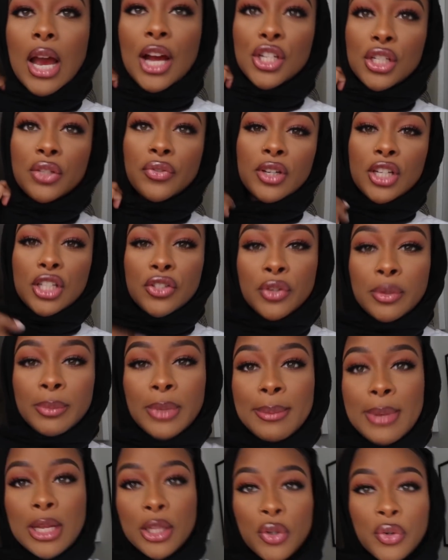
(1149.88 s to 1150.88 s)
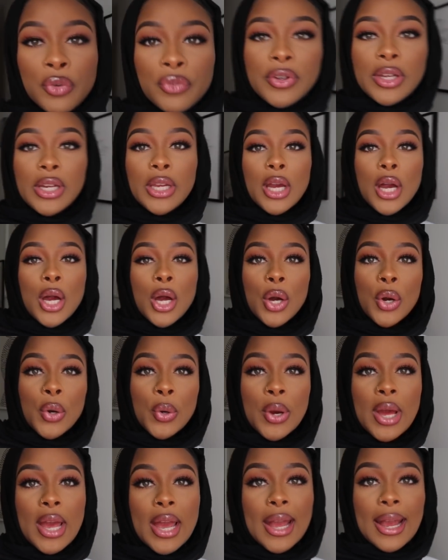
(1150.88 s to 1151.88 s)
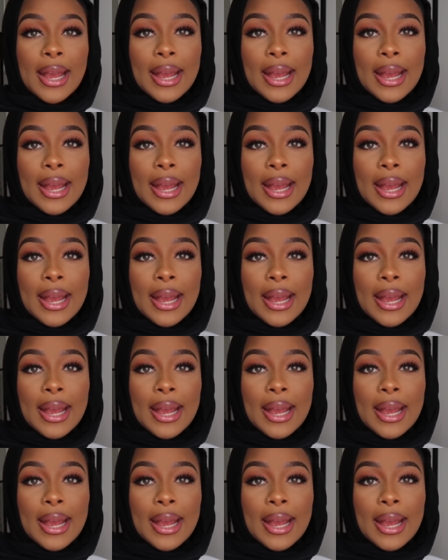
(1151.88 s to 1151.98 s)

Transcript: I just finished filming my little video